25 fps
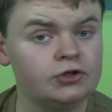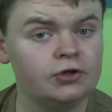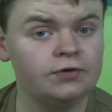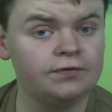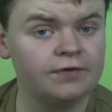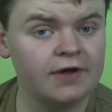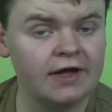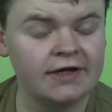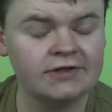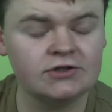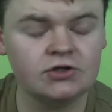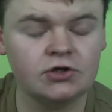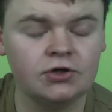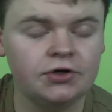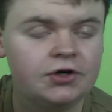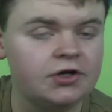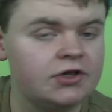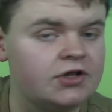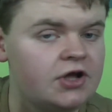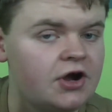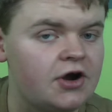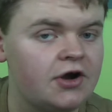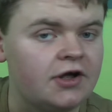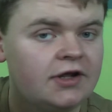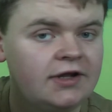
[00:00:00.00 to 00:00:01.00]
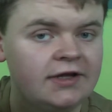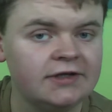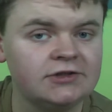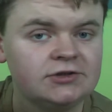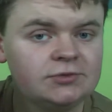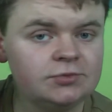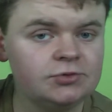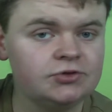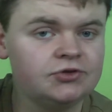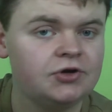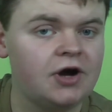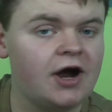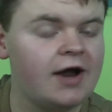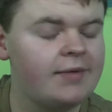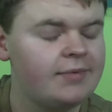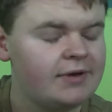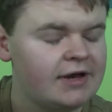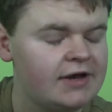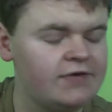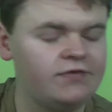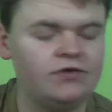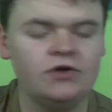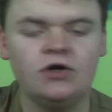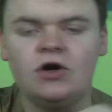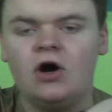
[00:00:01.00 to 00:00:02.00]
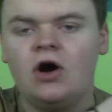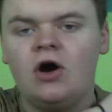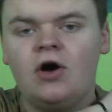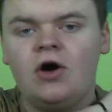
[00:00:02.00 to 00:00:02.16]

don't forget to go down there and click subscribe if you're not